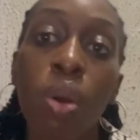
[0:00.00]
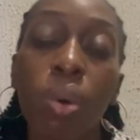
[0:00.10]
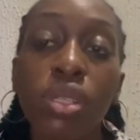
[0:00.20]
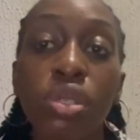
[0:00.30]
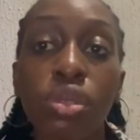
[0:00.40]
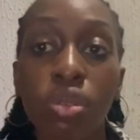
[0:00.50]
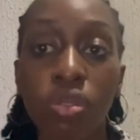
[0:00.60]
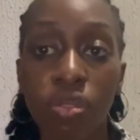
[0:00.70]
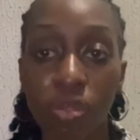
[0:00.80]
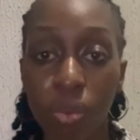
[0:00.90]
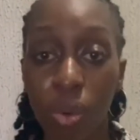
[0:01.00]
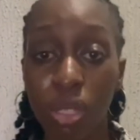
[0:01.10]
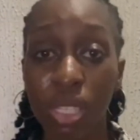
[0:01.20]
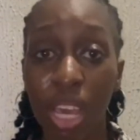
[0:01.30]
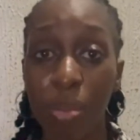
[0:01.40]
once you're
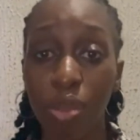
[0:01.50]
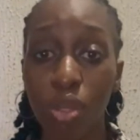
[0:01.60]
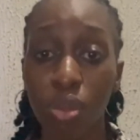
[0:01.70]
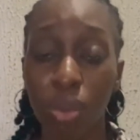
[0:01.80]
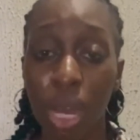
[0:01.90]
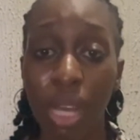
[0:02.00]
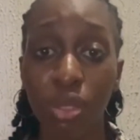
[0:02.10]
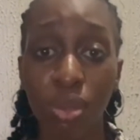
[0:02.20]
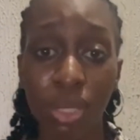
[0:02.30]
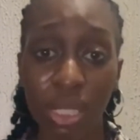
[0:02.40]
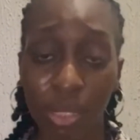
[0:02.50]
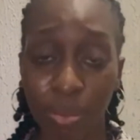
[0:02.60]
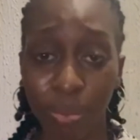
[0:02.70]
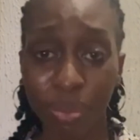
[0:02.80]
able to handle the